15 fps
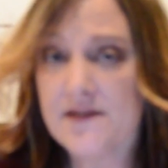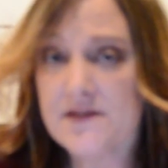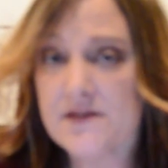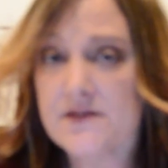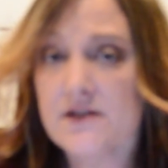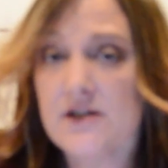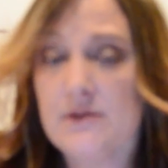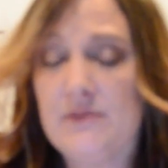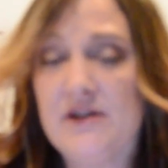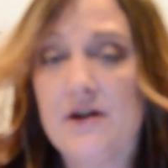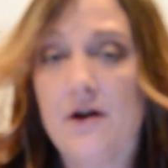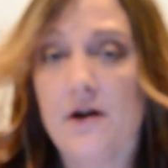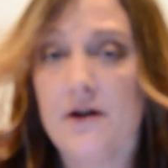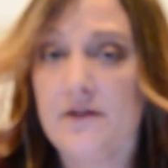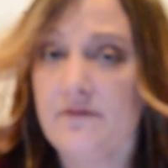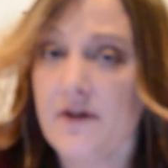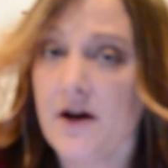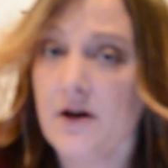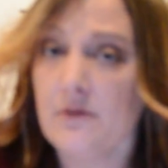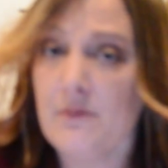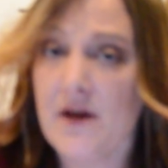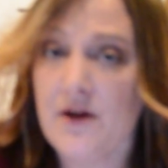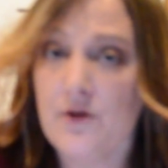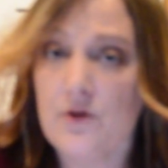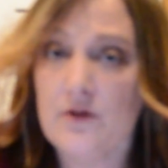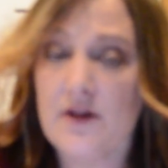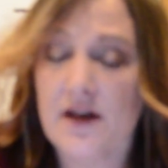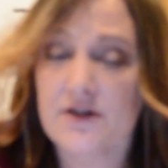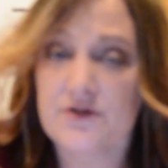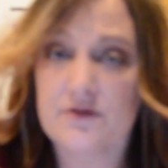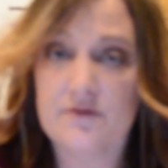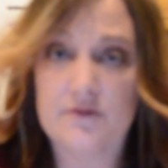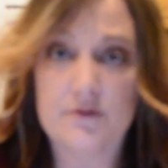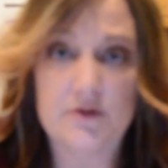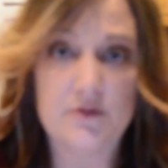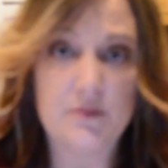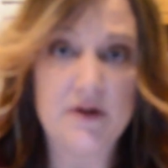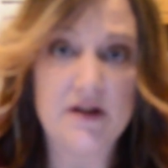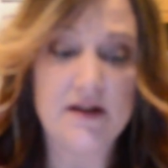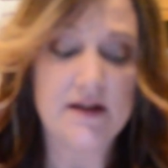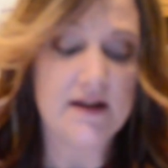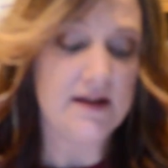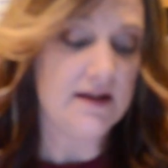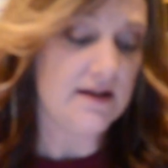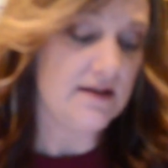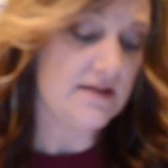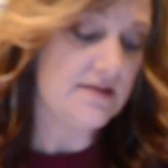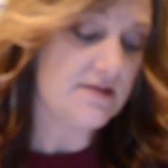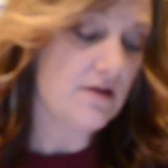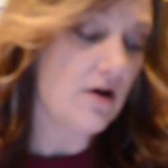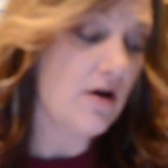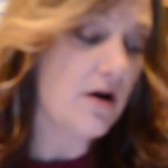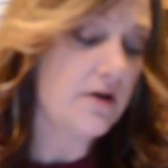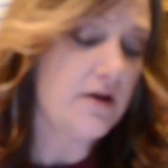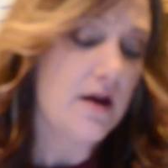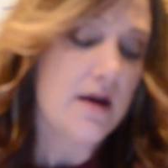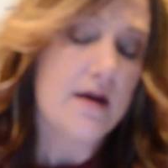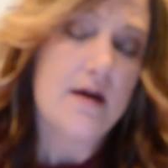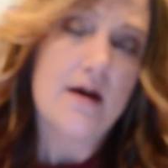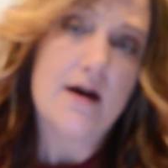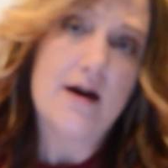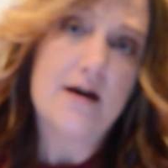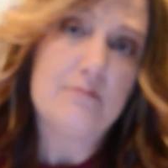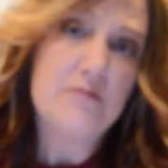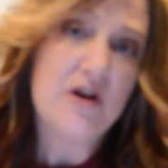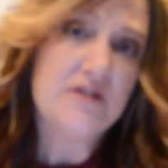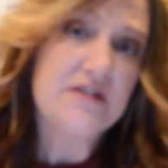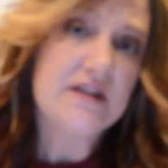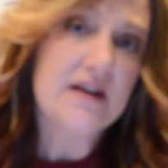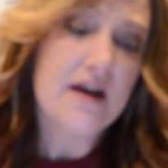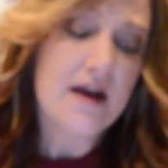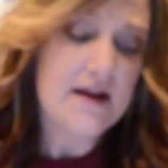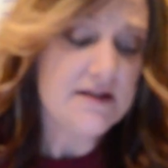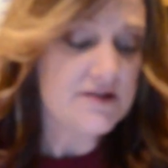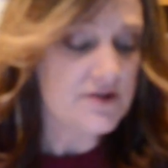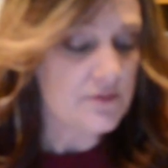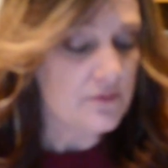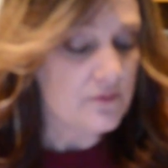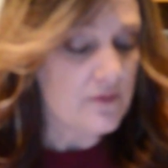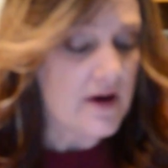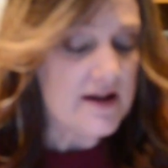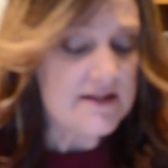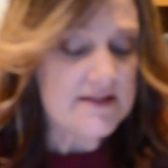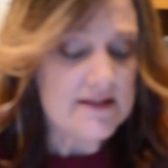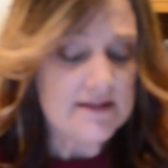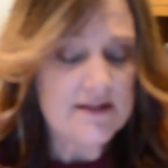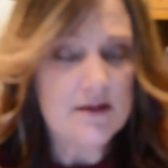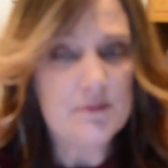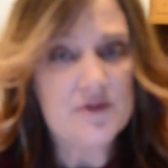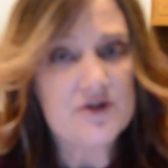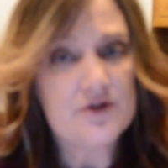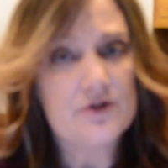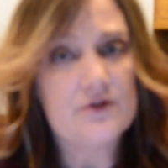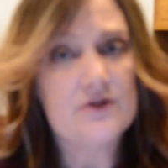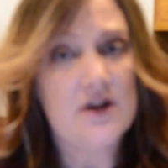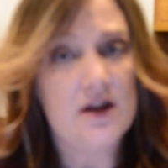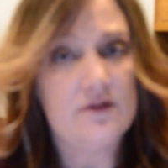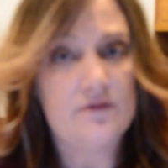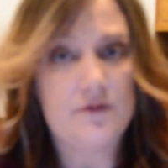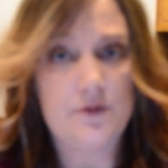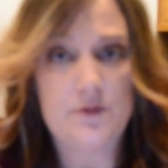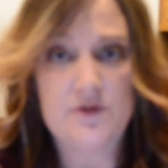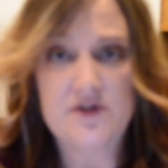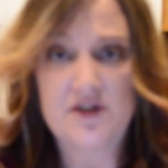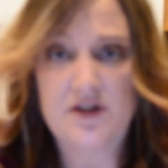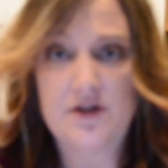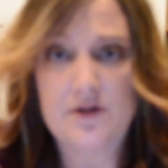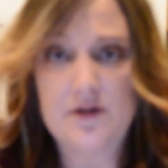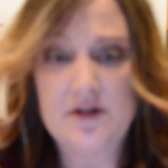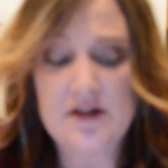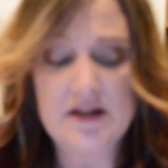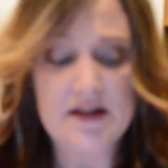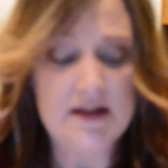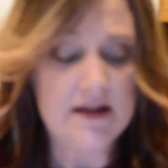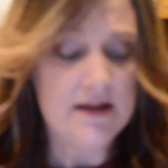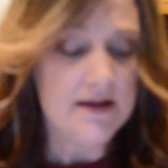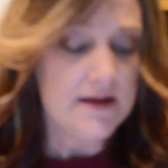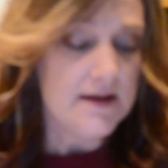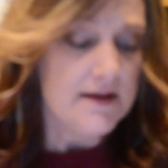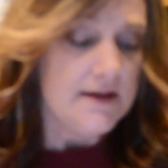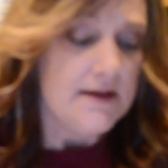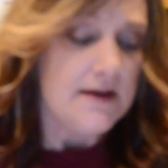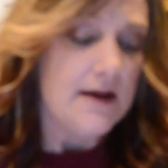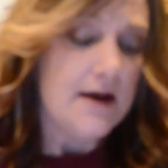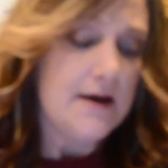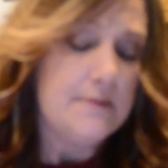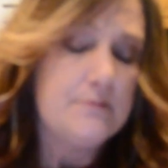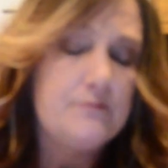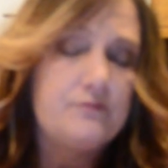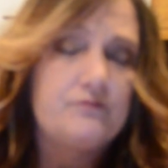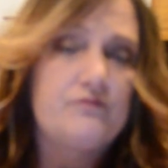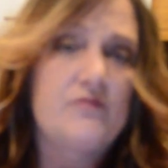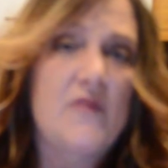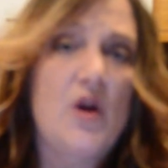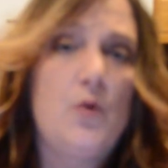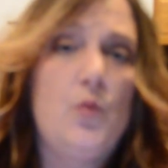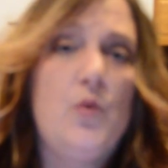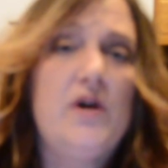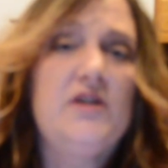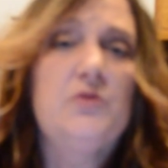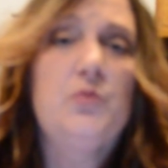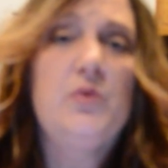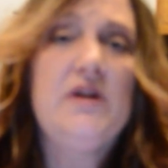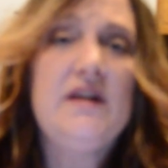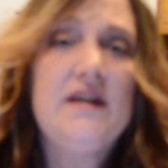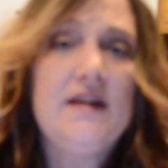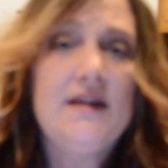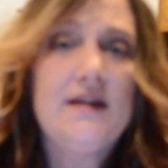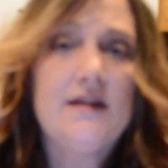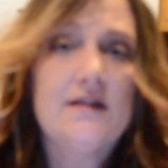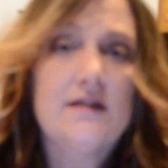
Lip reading: this is going to be our environmental lecture for the week. It is on melting ice, rising temperatures, and food security. When we,